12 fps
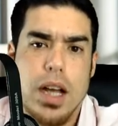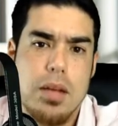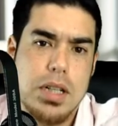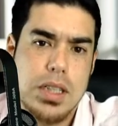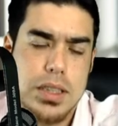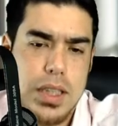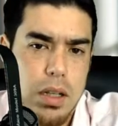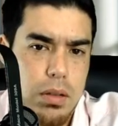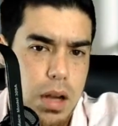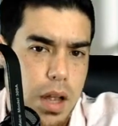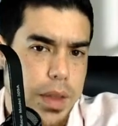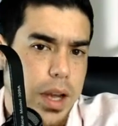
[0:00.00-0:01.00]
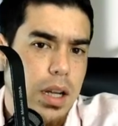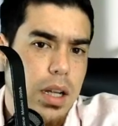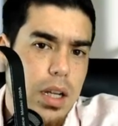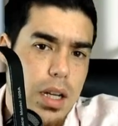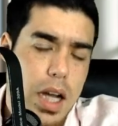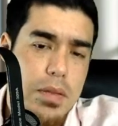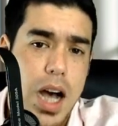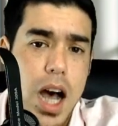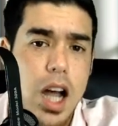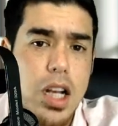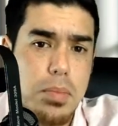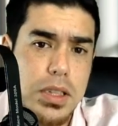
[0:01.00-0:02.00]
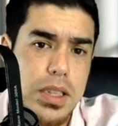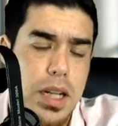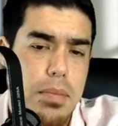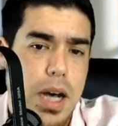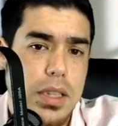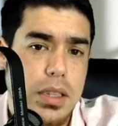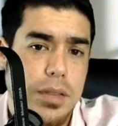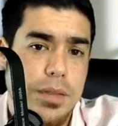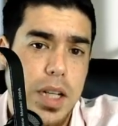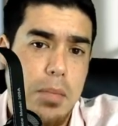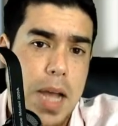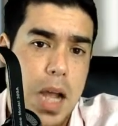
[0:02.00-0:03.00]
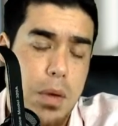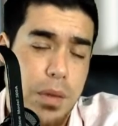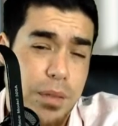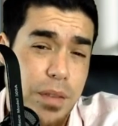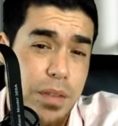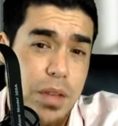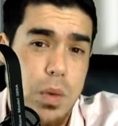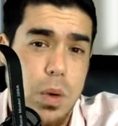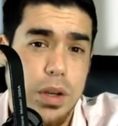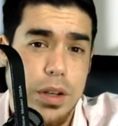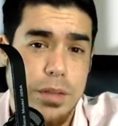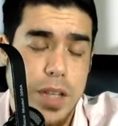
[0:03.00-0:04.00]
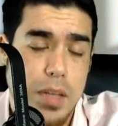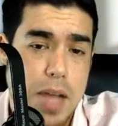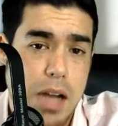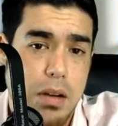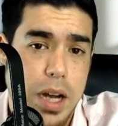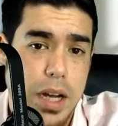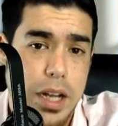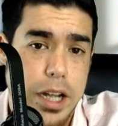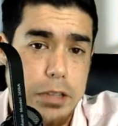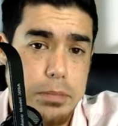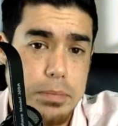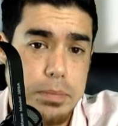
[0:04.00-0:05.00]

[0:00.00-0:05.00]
I've been a seller on there. I have 100% positive feedback with 5,400 feedback right now.